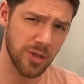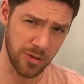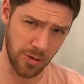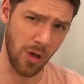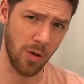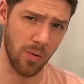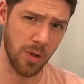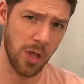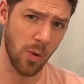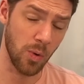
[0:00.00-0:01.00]
go
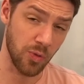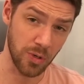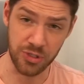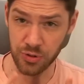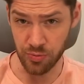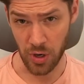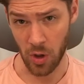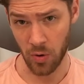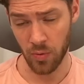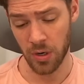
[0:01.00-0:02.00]
with what you
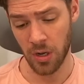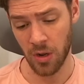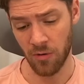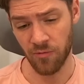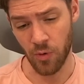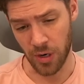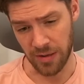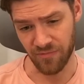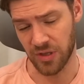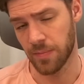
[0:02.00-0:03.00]
know for an
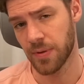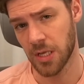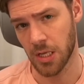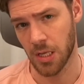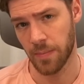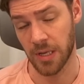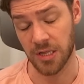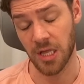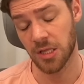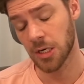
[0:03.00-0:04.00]
M V P, because
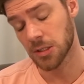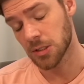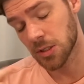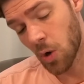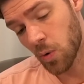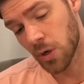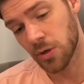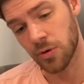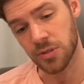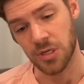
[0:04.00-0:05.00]
that's gonna lower
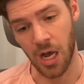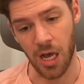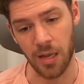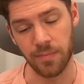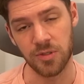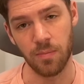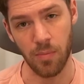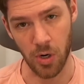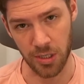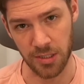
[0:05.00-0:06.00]
your time to
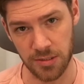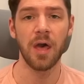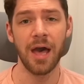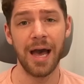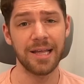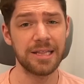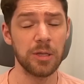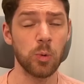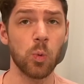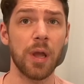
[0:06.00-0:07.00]
market. I
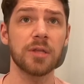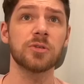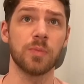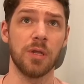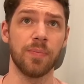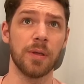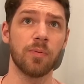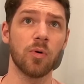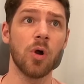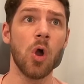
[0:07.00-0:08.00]
see way too many
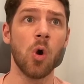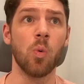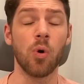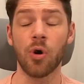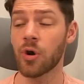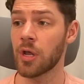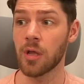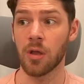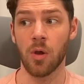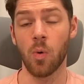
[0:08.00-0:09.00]
people
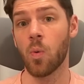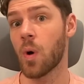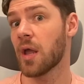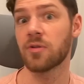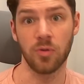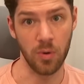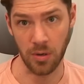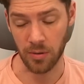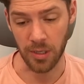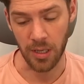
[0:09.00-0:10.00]
worrying way too early